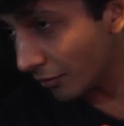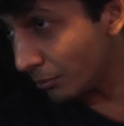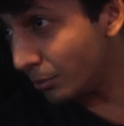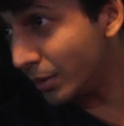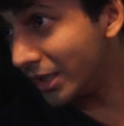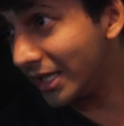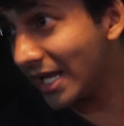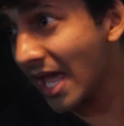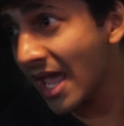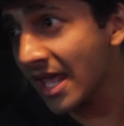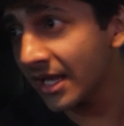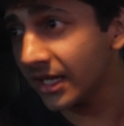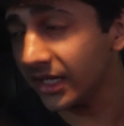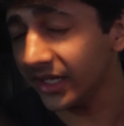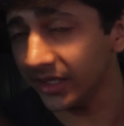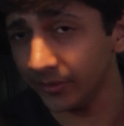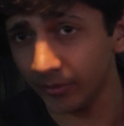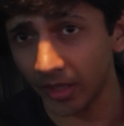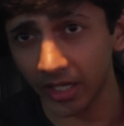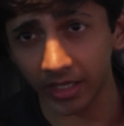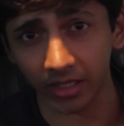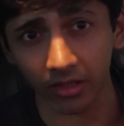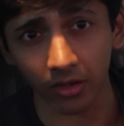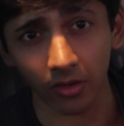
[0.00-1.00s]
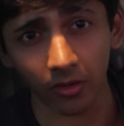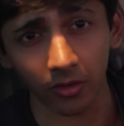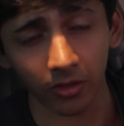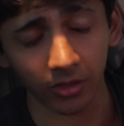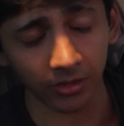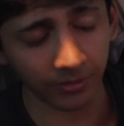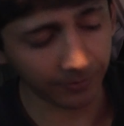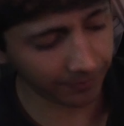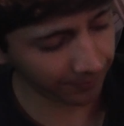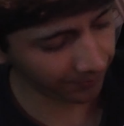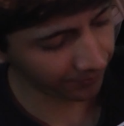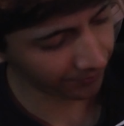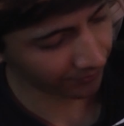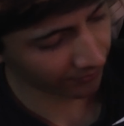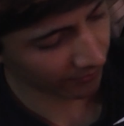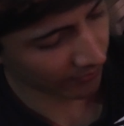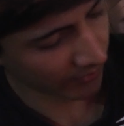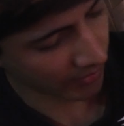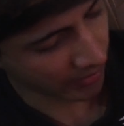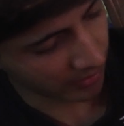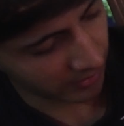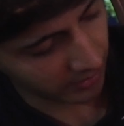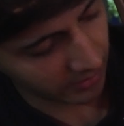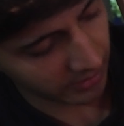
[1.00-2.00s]
a banana in my car,
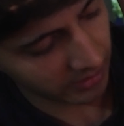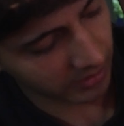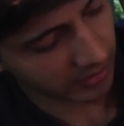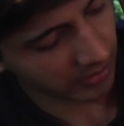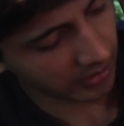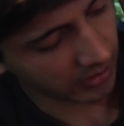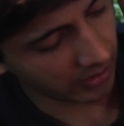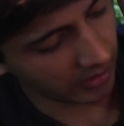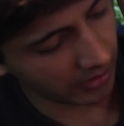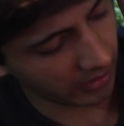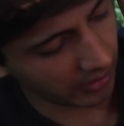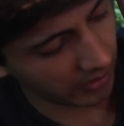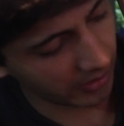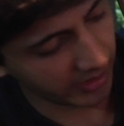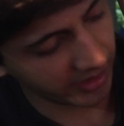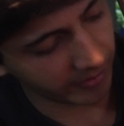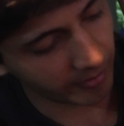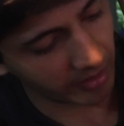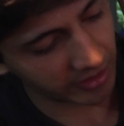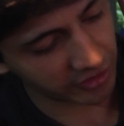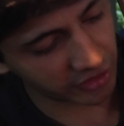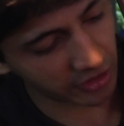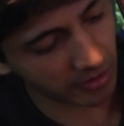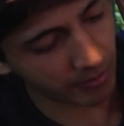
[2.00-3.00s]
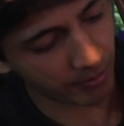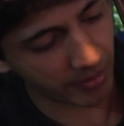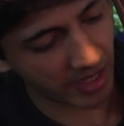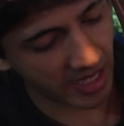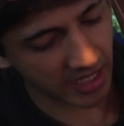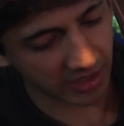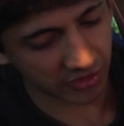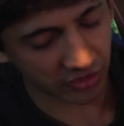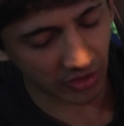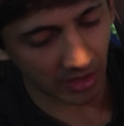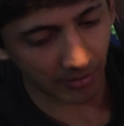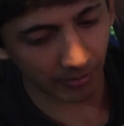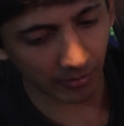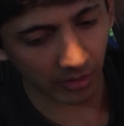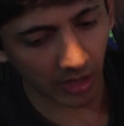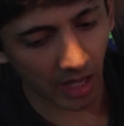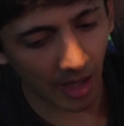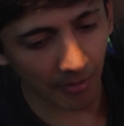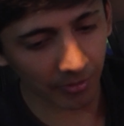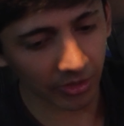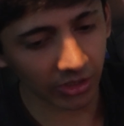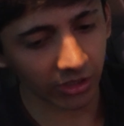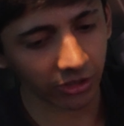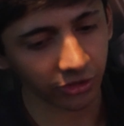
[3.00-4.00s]
uh, in my gym bag, so I'm,
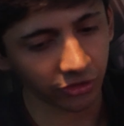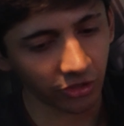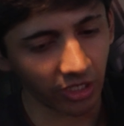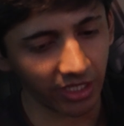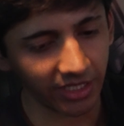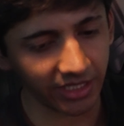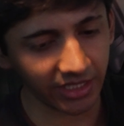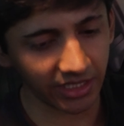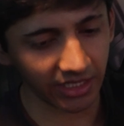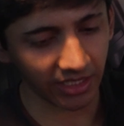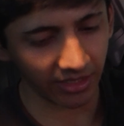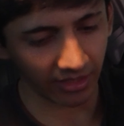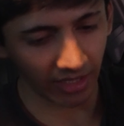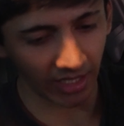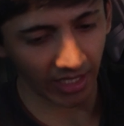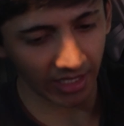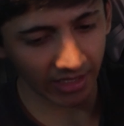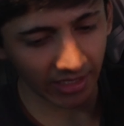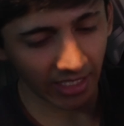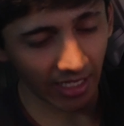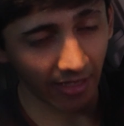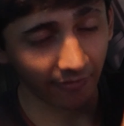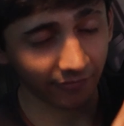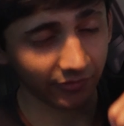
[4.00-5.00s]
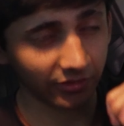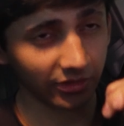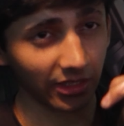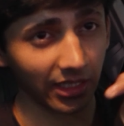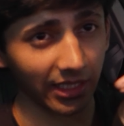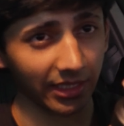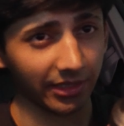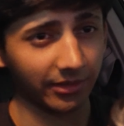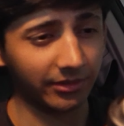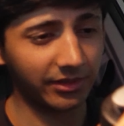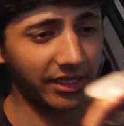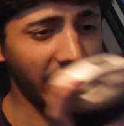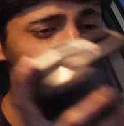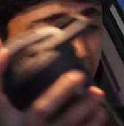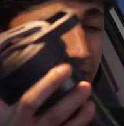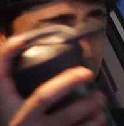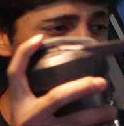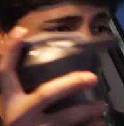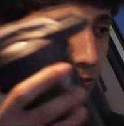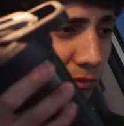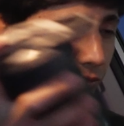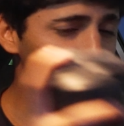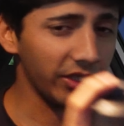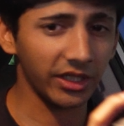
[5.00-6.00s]
I'm gonna try eating that after I take
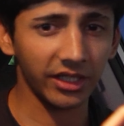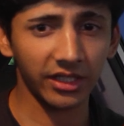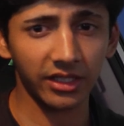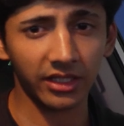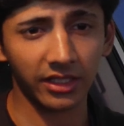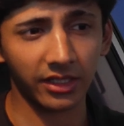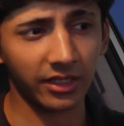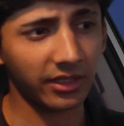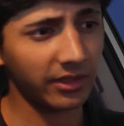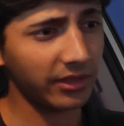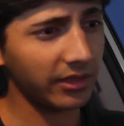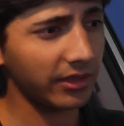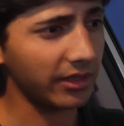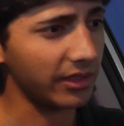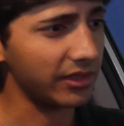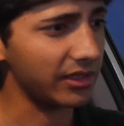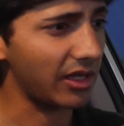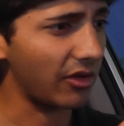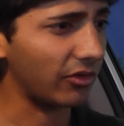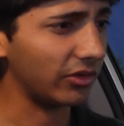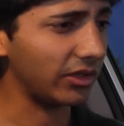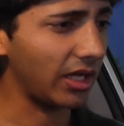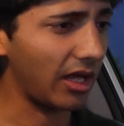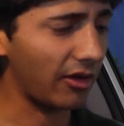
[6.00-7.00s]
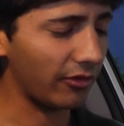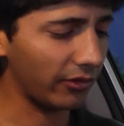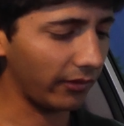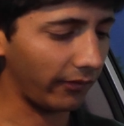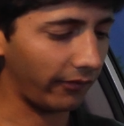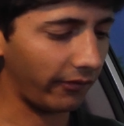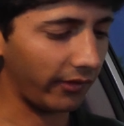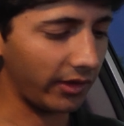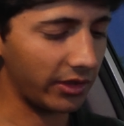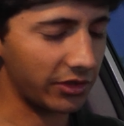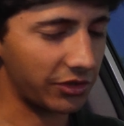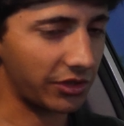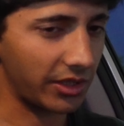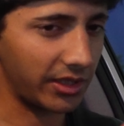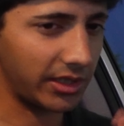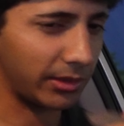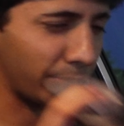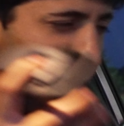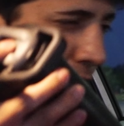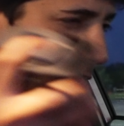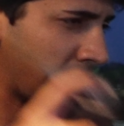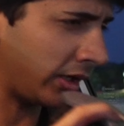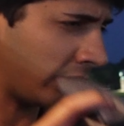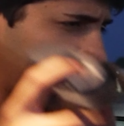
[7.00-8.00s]
this pre, because I wanna, I wanna finish this
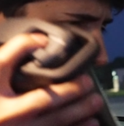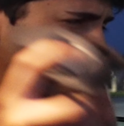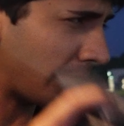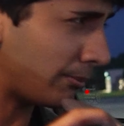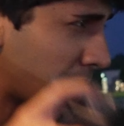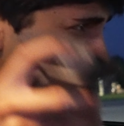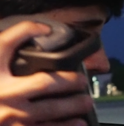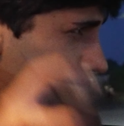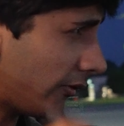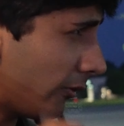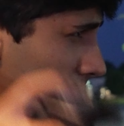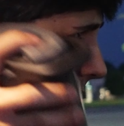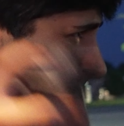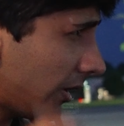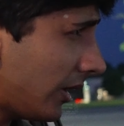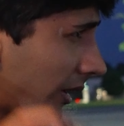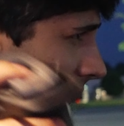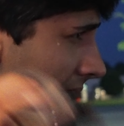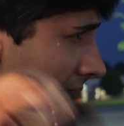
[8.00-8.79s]
pre right before.